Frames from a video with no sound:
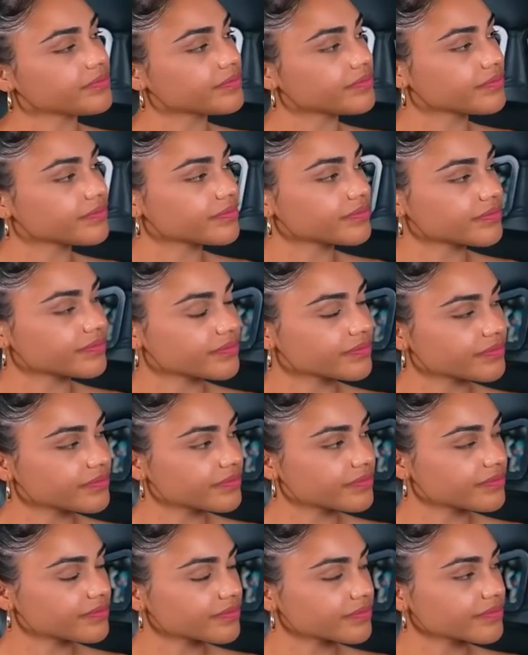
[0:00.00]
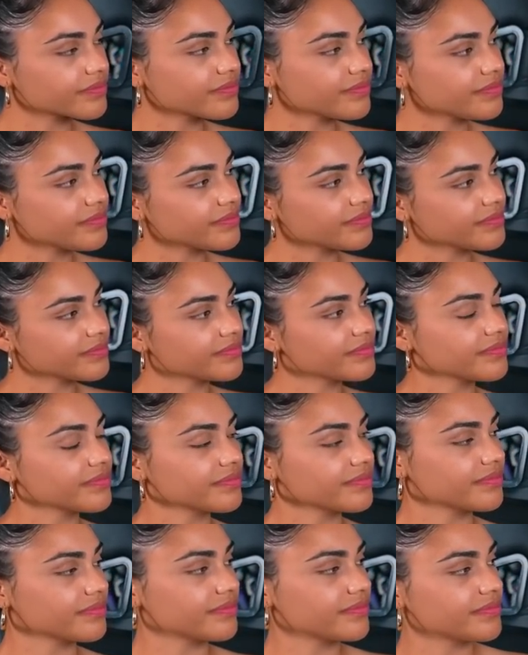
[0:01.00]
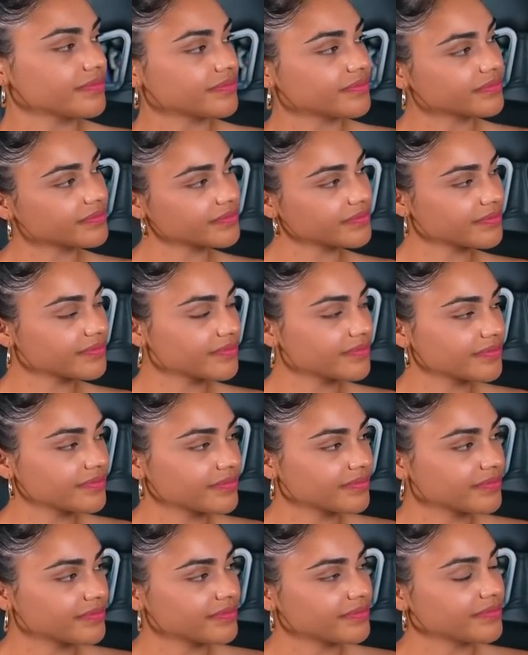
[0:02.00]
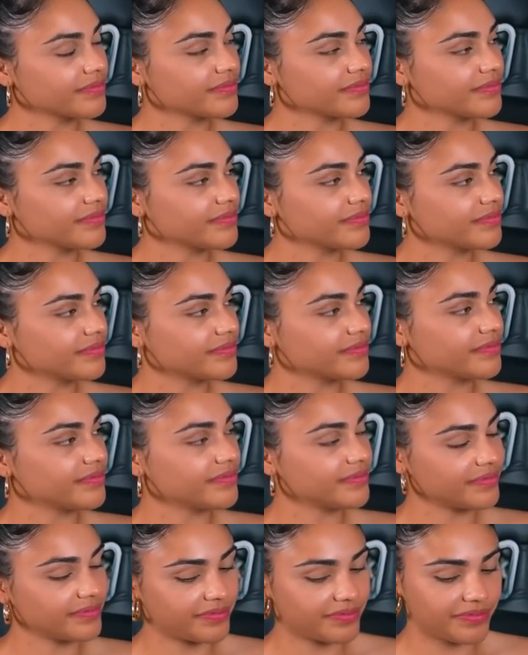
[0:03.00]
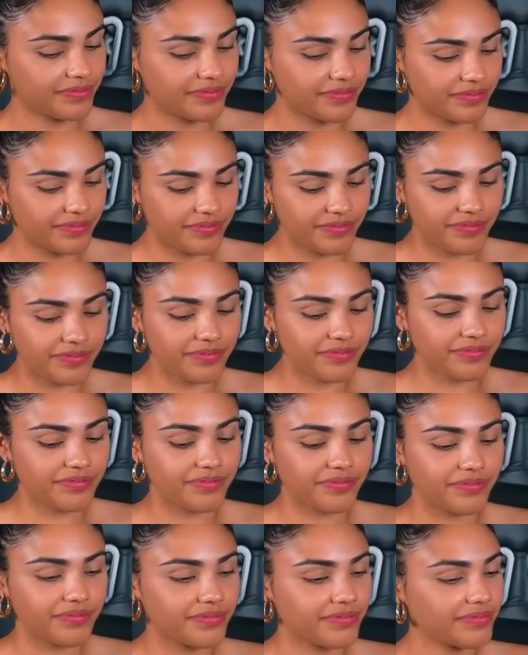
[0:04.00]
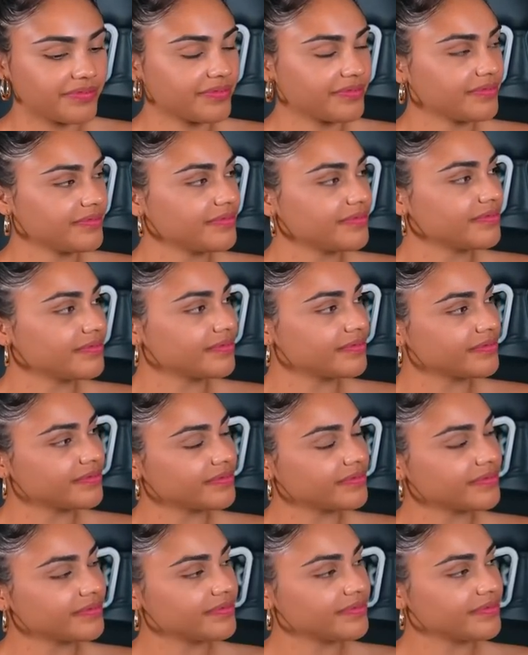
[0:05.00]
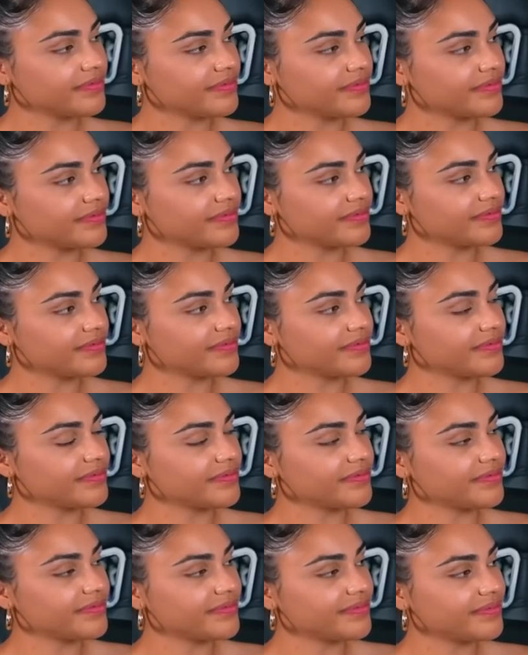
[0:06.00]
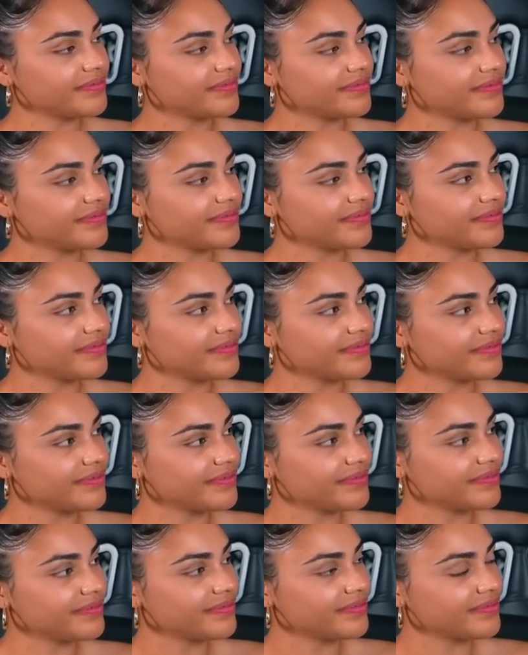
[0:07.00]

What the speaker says: The person shown says nothing.